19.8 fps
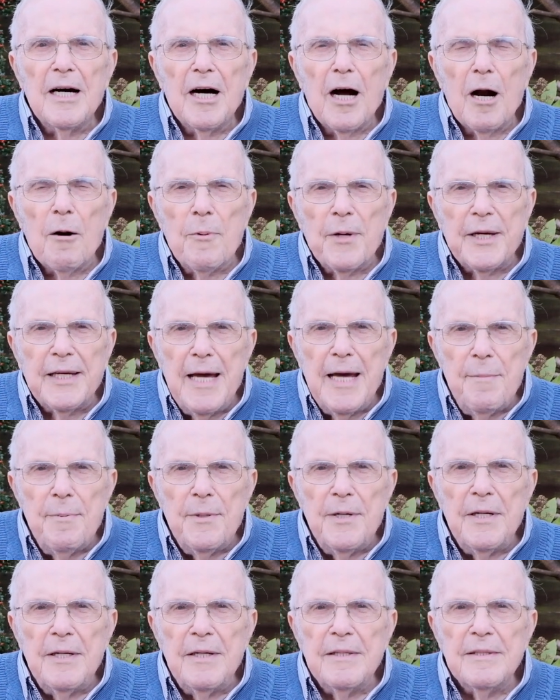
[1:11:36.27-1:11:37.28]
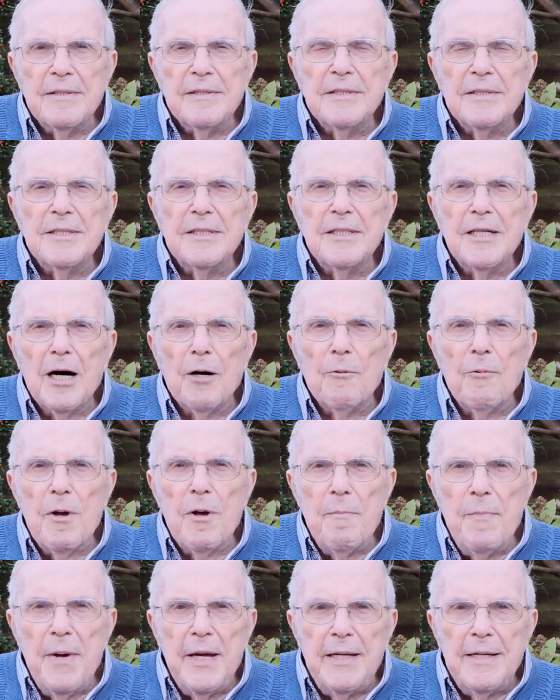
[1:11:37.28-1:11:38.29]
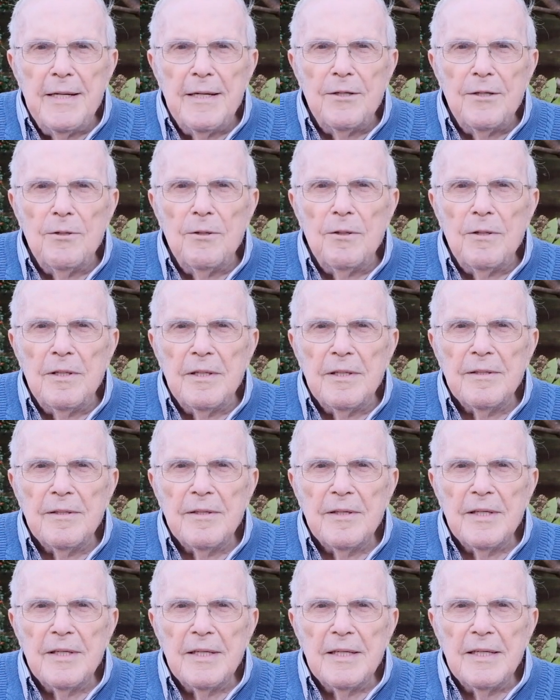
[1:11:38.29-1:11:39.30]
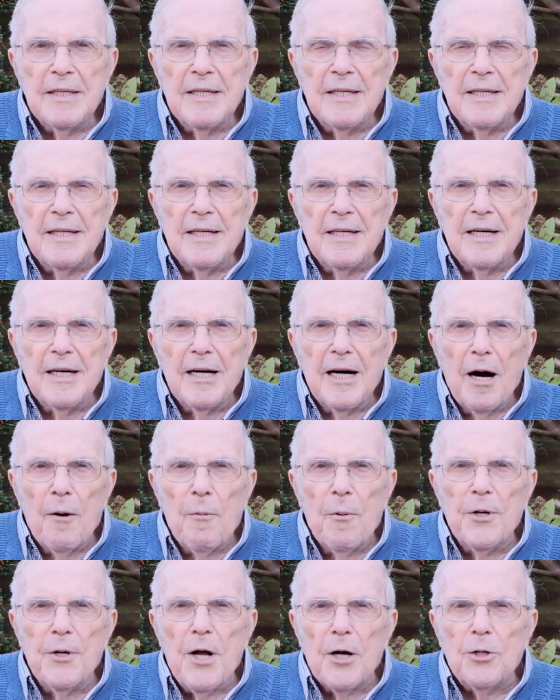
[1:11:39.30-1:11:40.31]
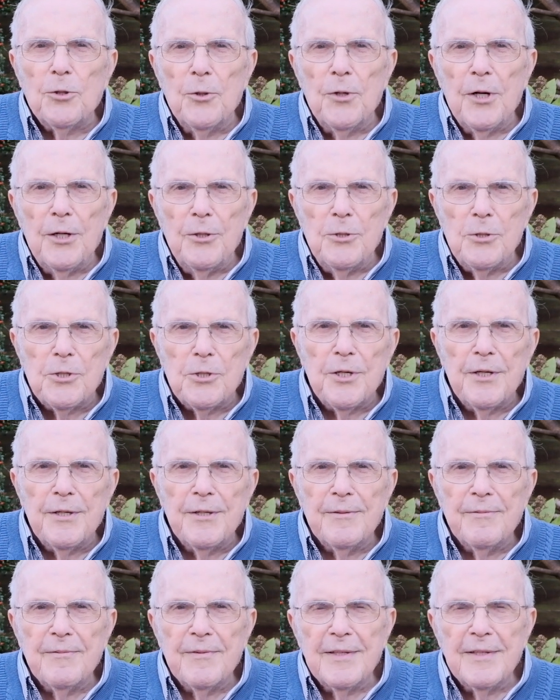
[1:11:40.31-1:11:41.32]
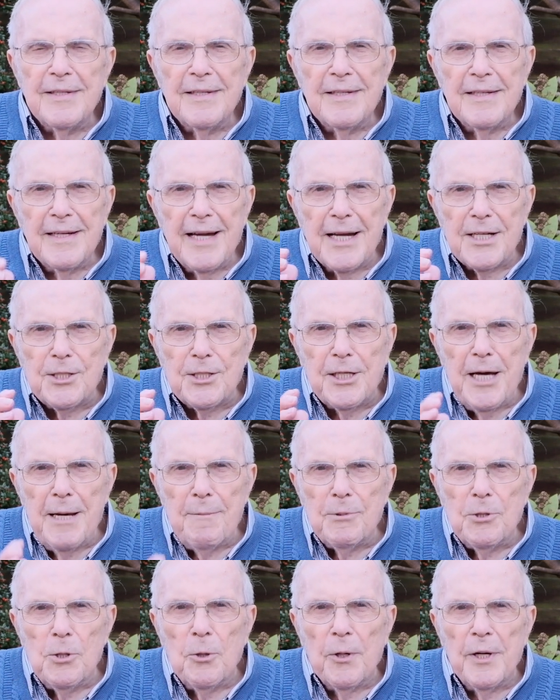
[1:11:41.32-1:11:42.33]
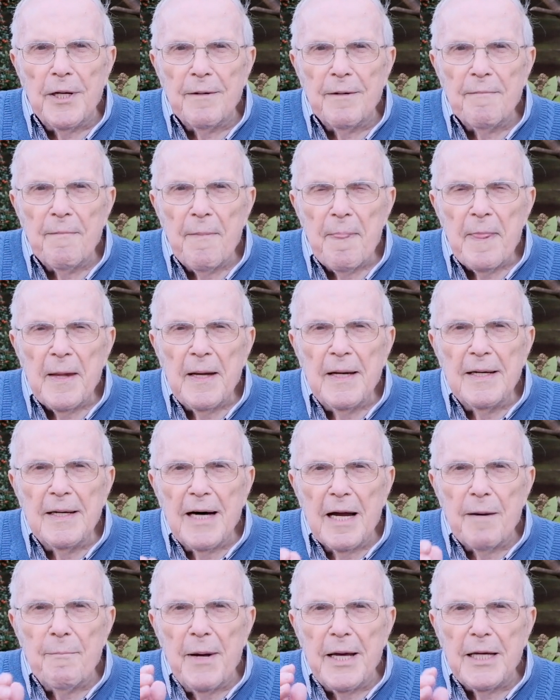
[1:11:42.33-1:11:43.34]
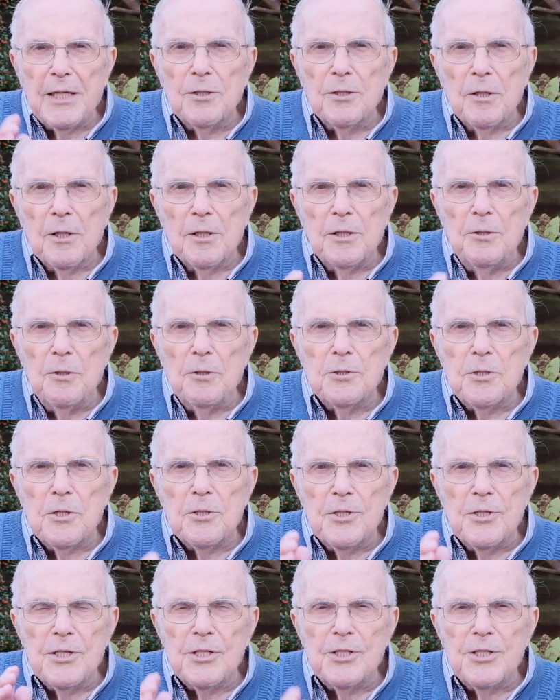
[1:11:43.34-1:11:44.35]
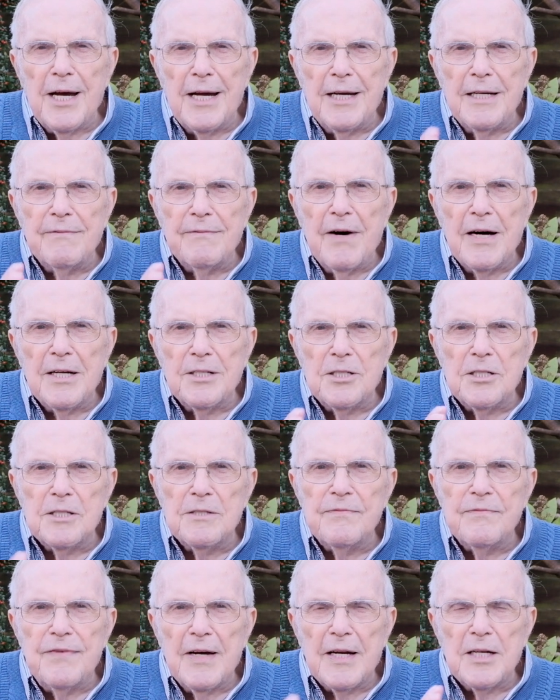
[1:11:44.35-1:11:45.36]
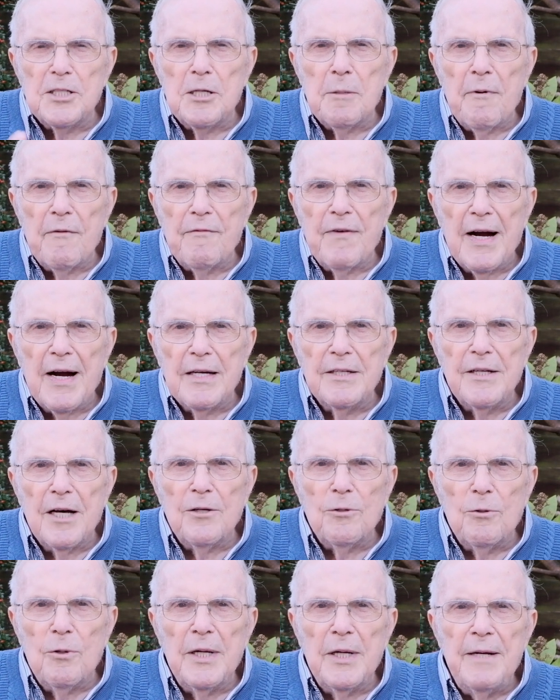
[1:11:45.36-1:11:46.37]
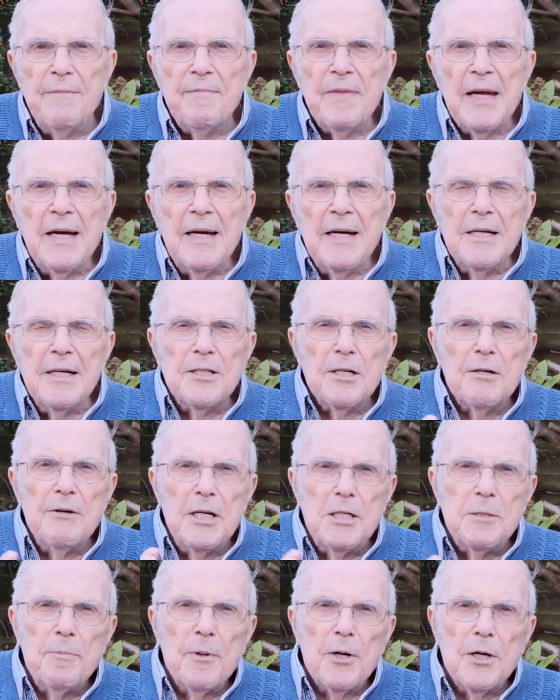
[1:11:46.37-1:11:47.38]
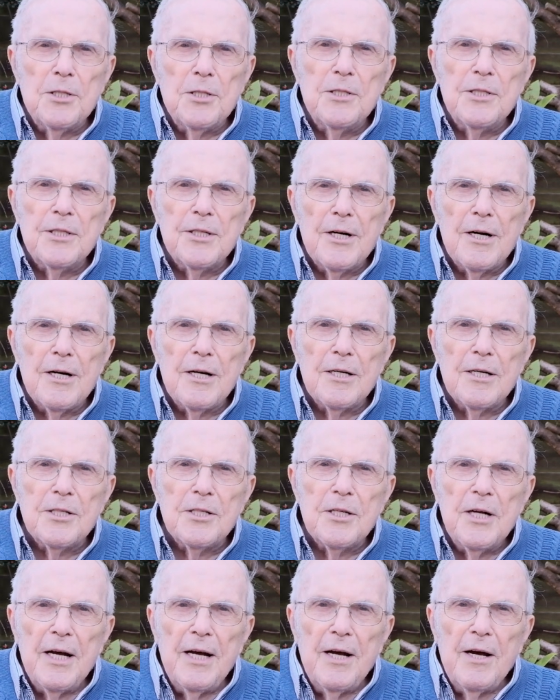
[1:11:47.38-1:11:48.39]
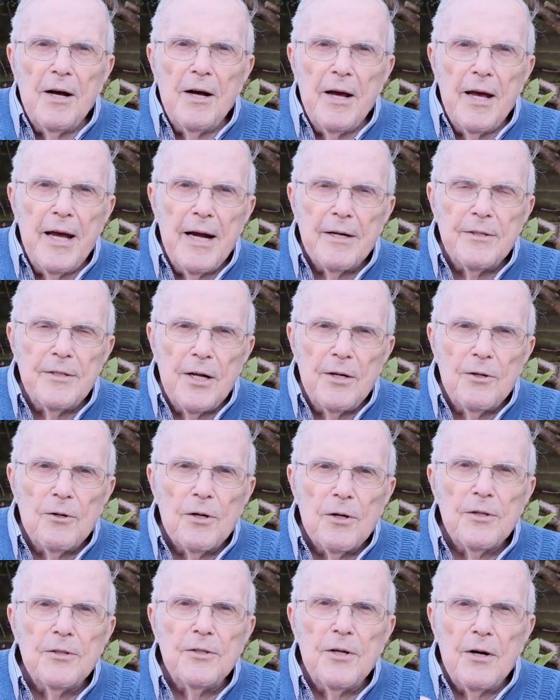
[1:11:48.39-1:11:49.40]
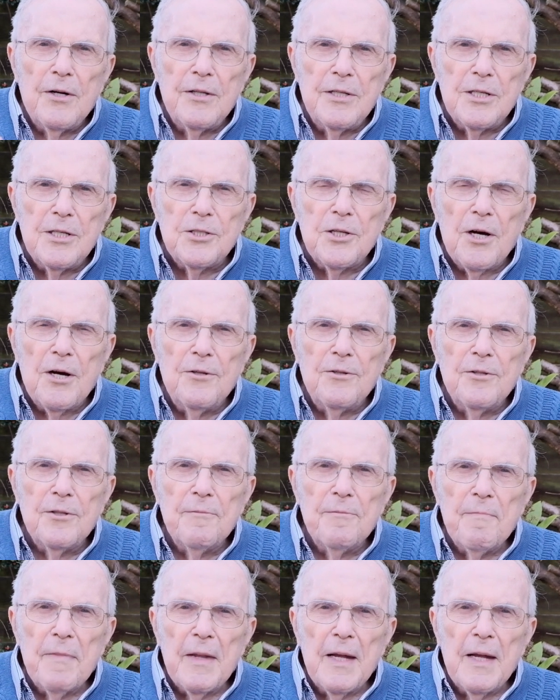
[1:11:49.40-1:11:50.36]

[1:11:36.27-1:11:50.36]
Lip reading: Are we keeping it? Are we obedient to it? Are we not going to lose it? Let's keep going. And may God use us in Child Evangelism and Fellowship of Ireland, not only to reach boys and girls here in the north, down in the south,